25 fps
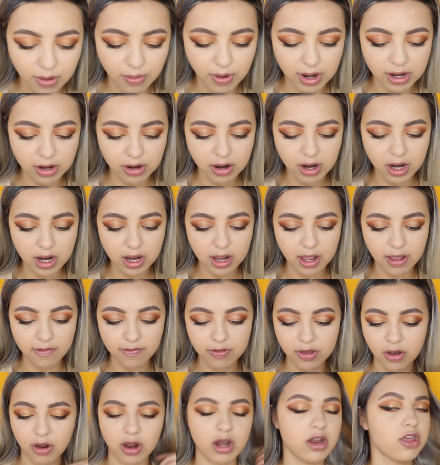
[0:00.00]
you're wondering
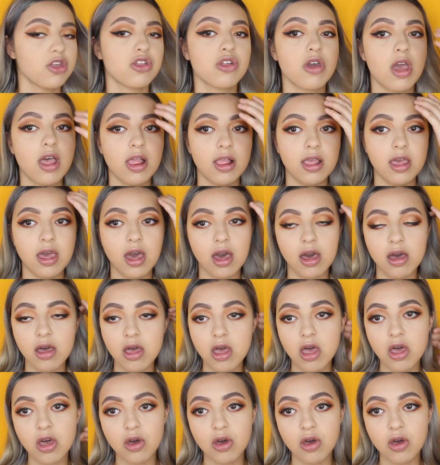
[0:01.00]
if you're in Australia